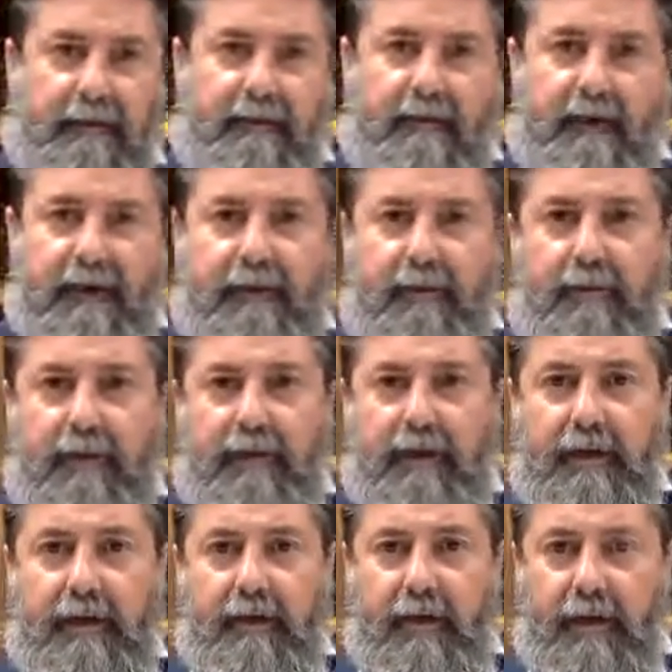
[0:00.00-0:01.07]
Friday
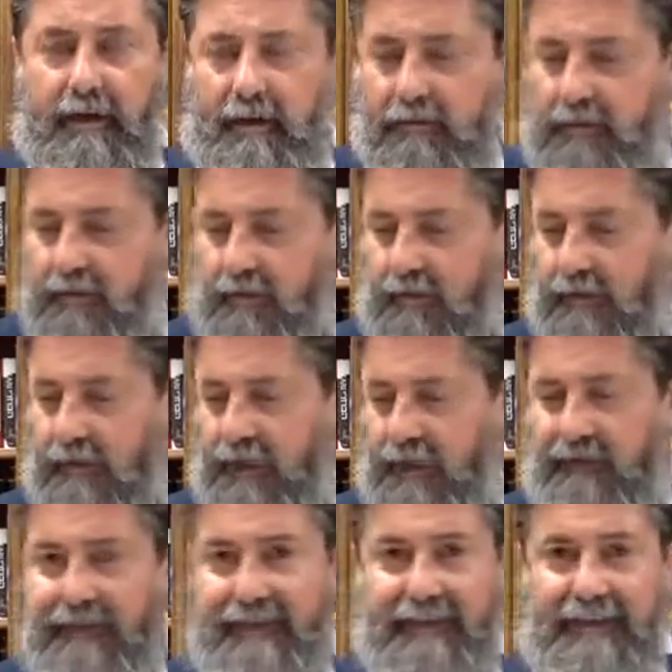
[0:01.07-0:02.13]
morning, welcome to Kollel
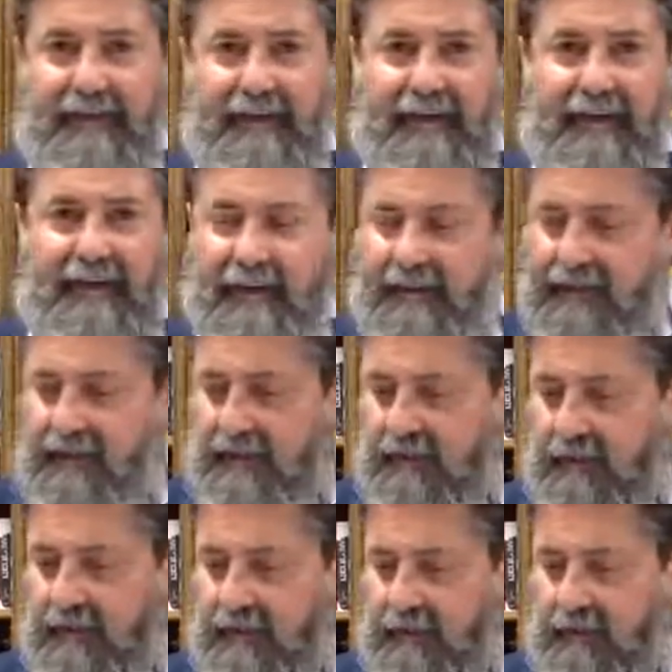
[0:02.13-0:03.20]
Ahavat Israel in San
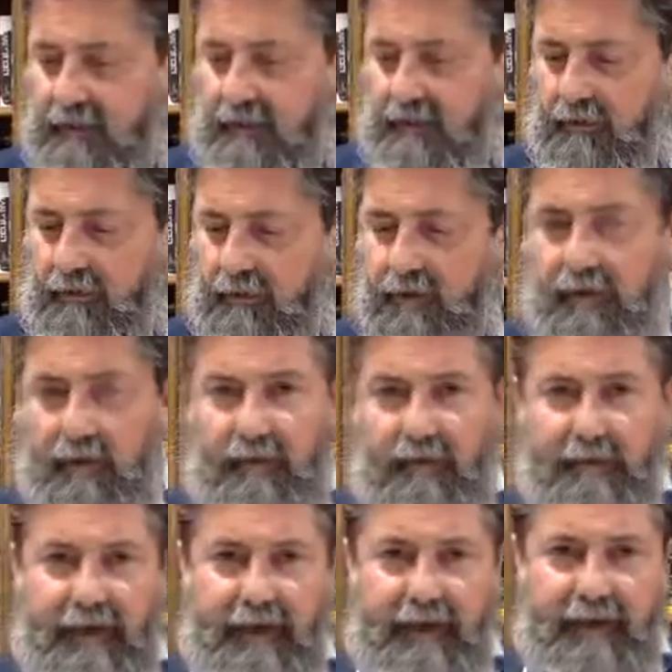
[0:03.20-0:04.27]
Diego. Bruchim
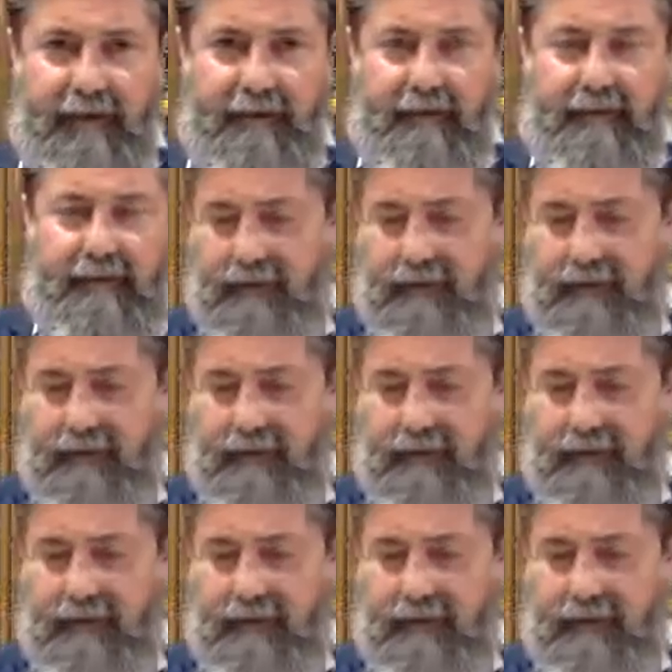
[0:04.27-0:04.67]
Abayim.